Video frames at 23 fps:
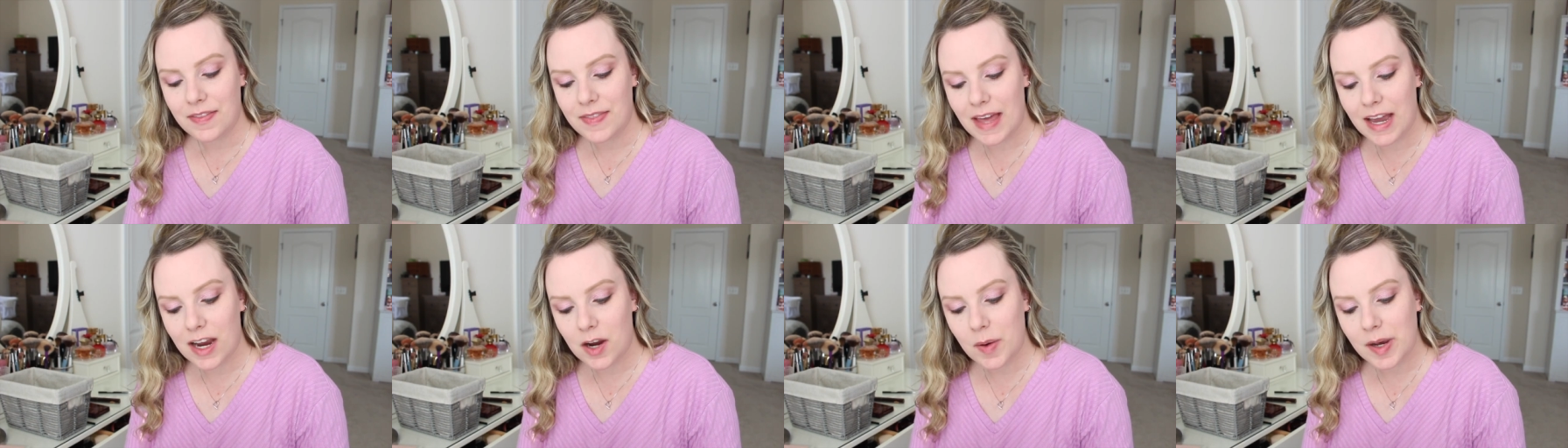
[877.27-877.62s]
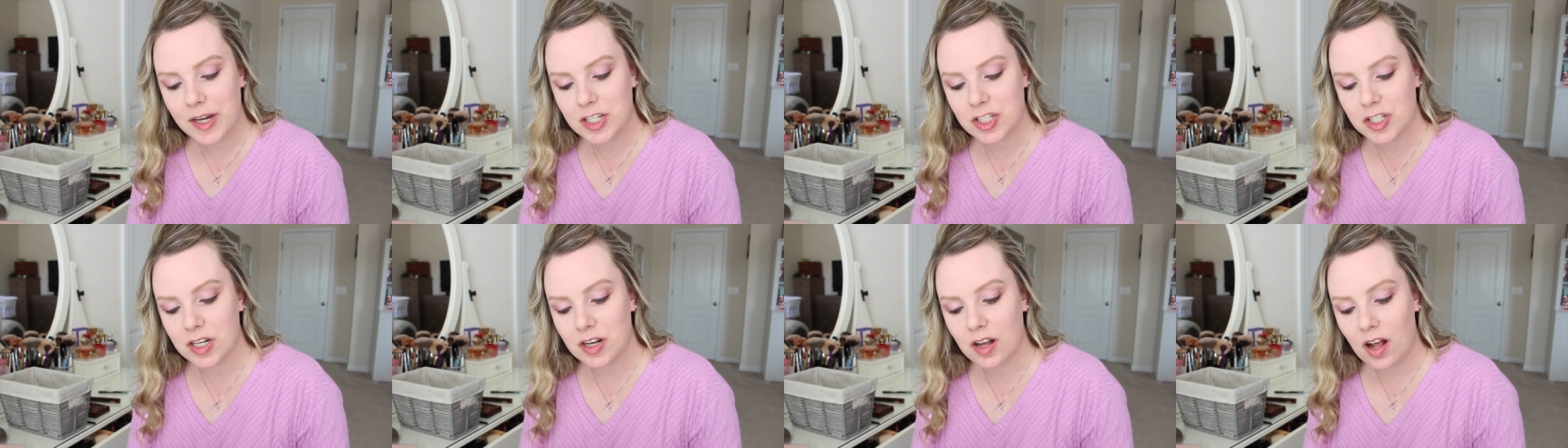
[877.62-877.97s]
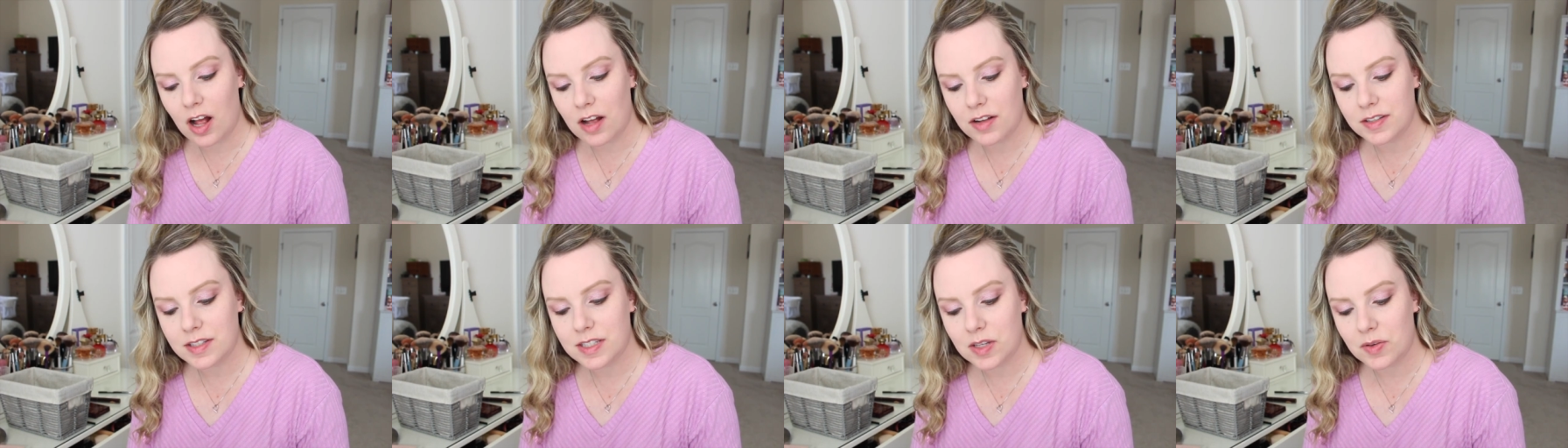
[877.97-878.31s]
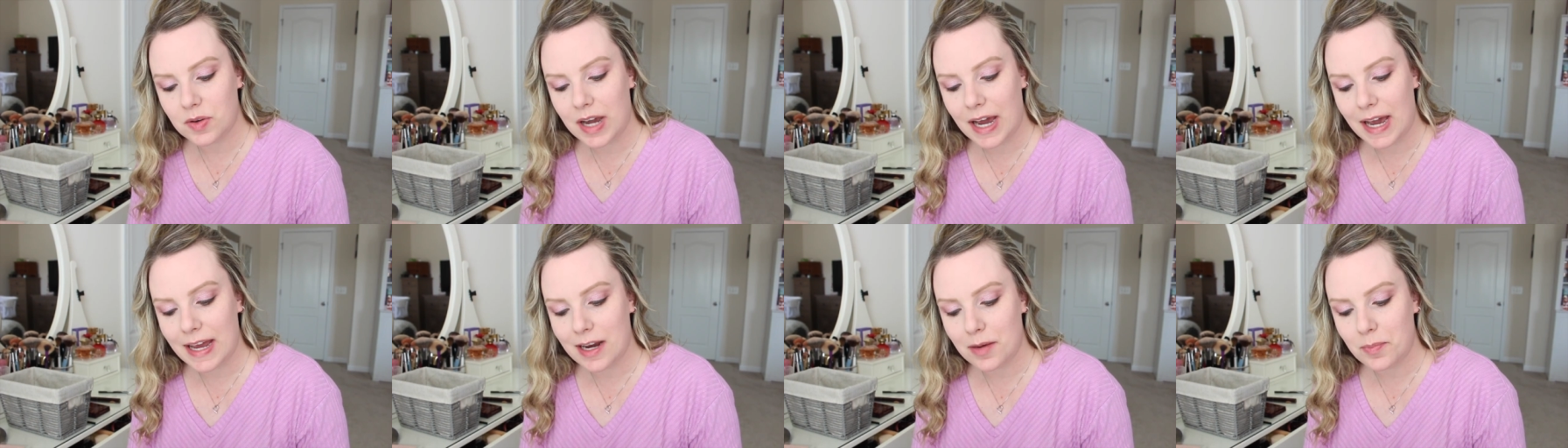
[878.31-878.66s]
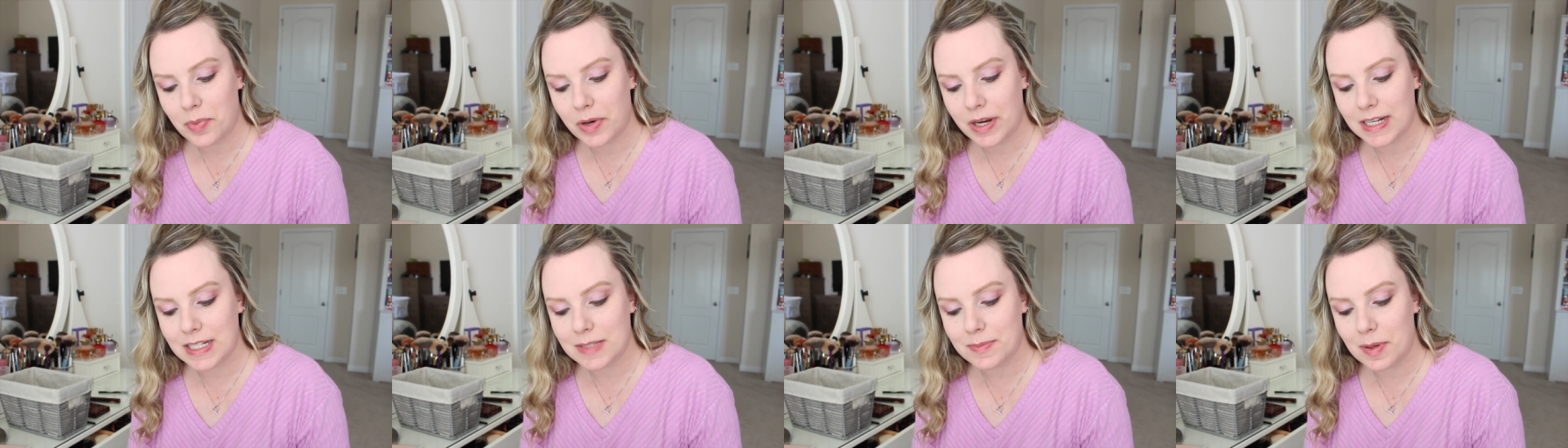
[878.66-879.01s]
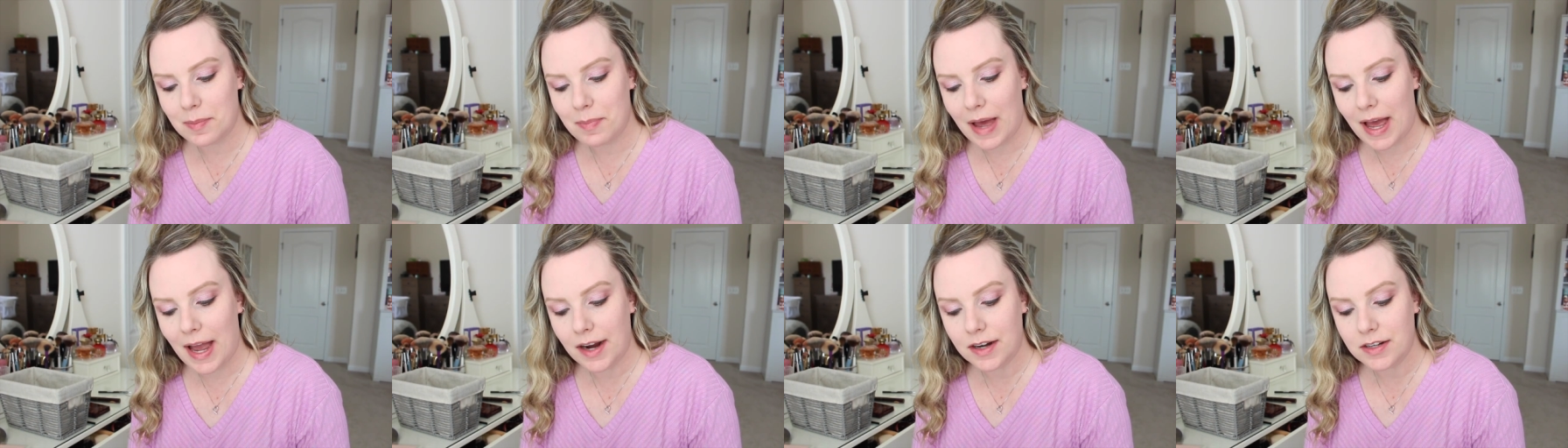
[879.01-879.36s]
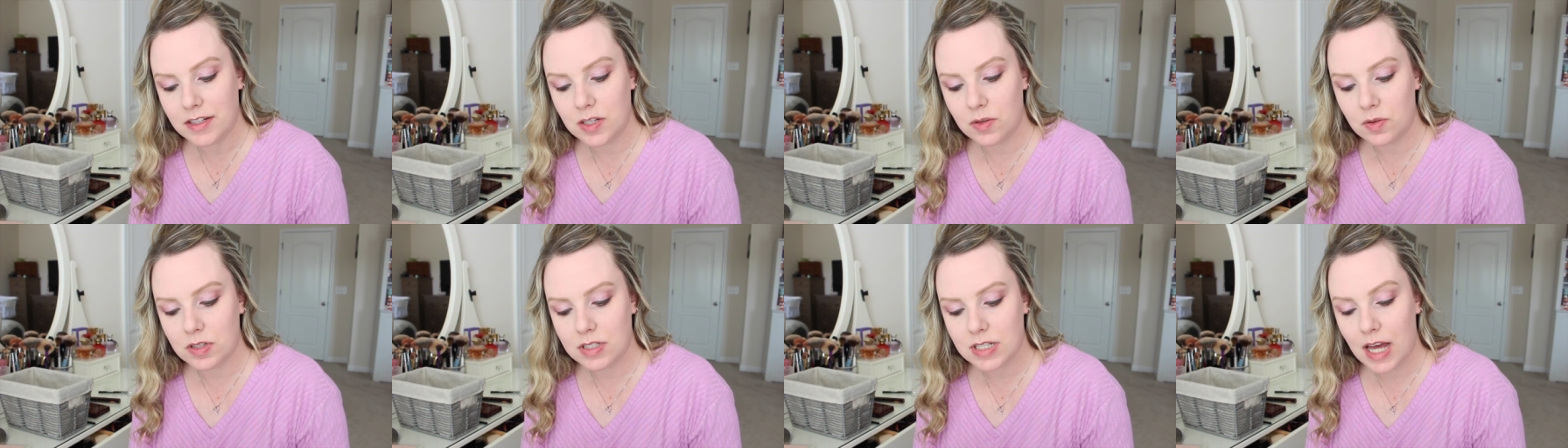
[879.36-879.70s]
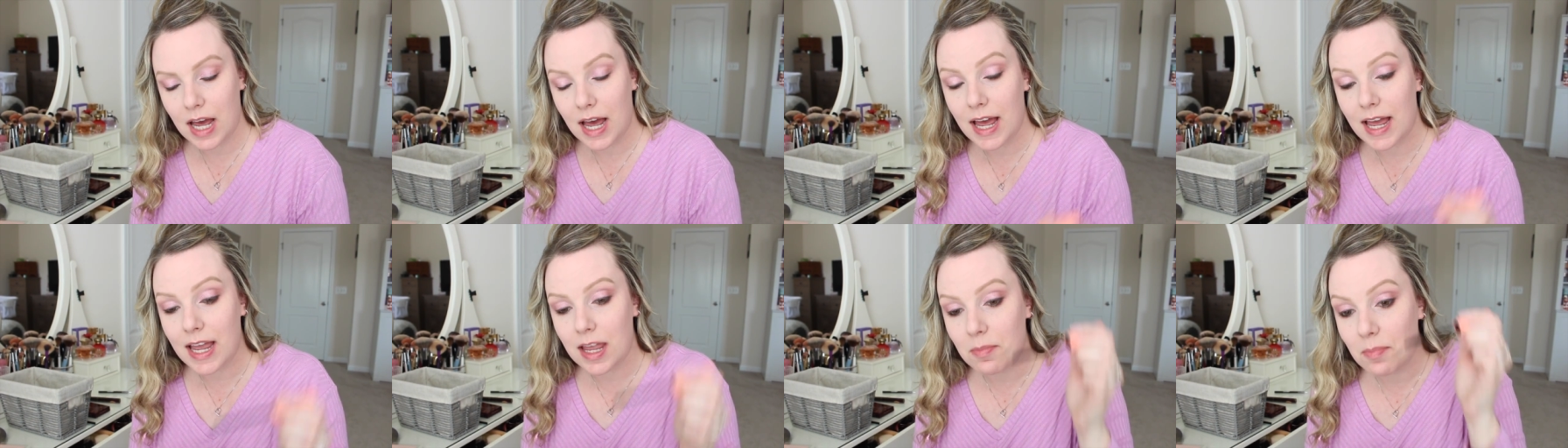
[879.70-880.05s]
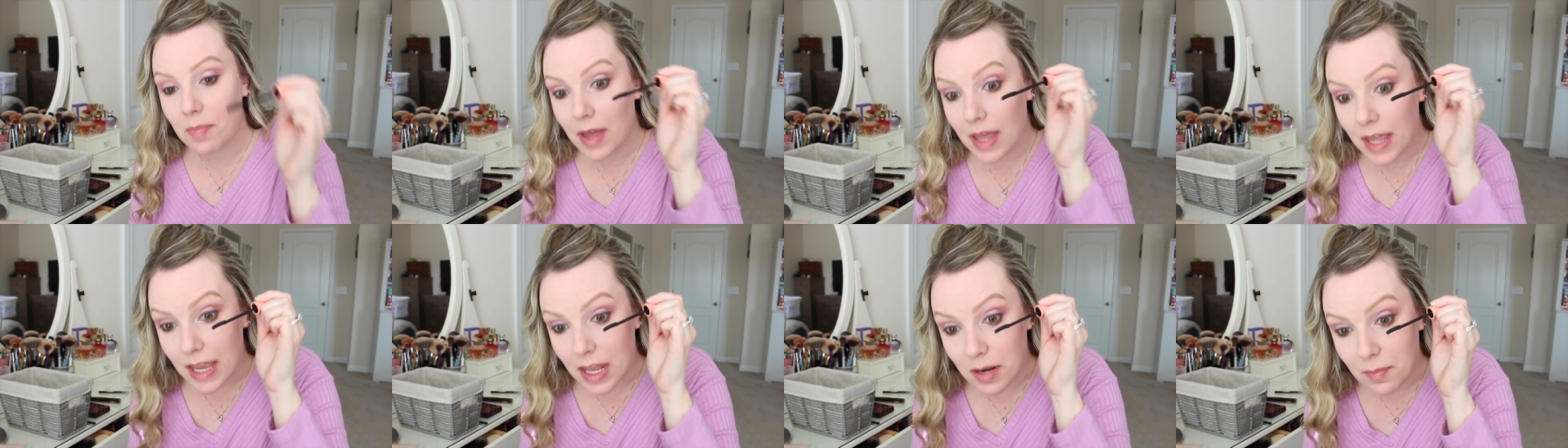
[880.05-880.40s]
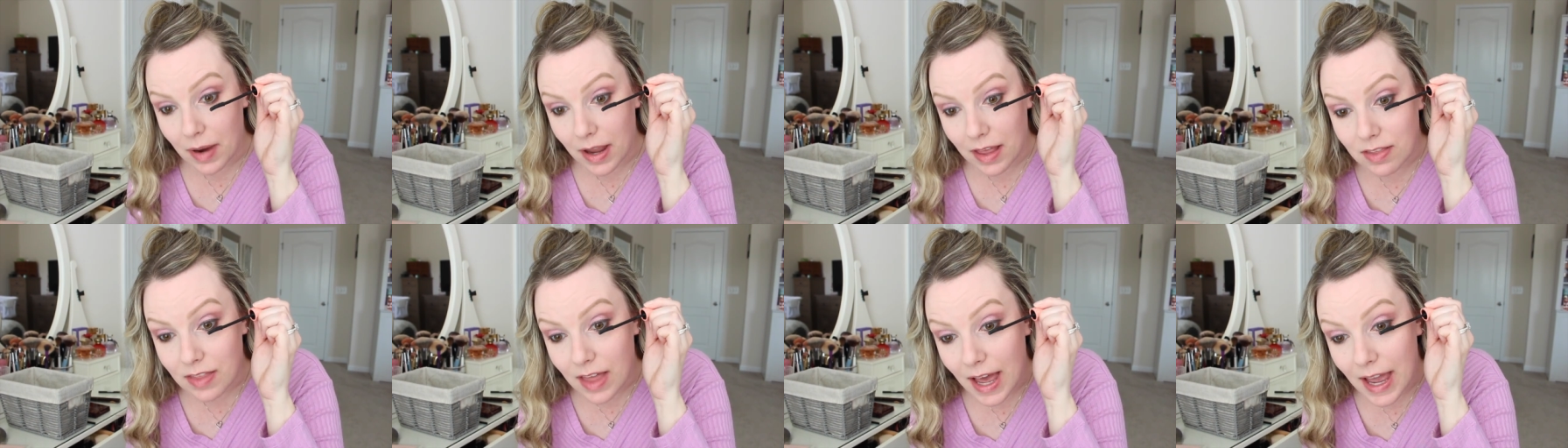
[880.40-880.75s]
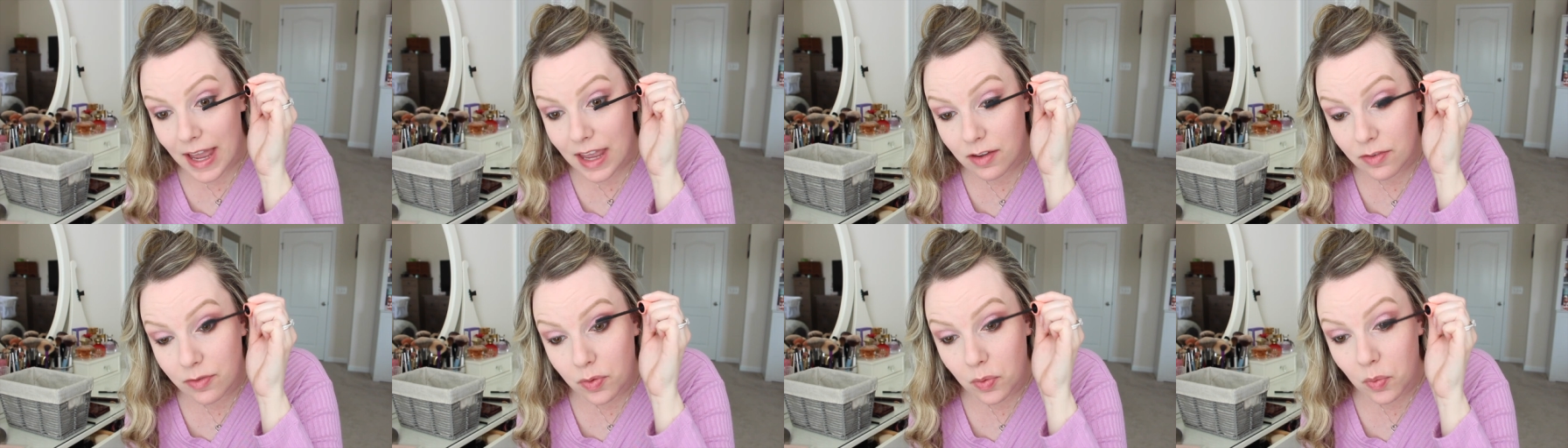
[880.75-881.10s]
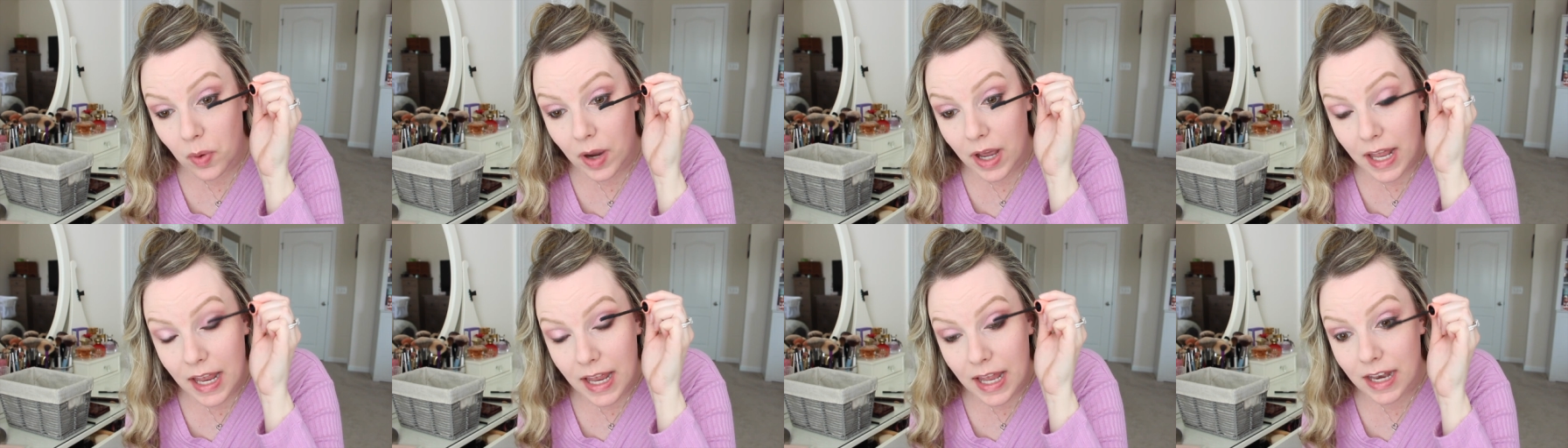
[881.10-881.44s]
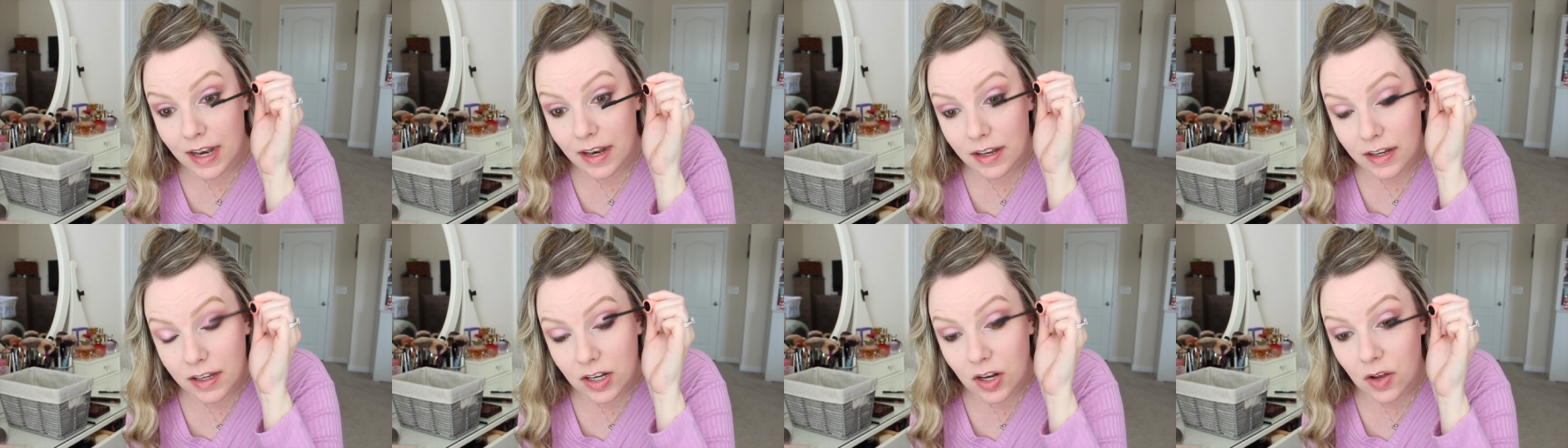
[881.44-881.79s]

That question also kind of brings me back to a time in my life when,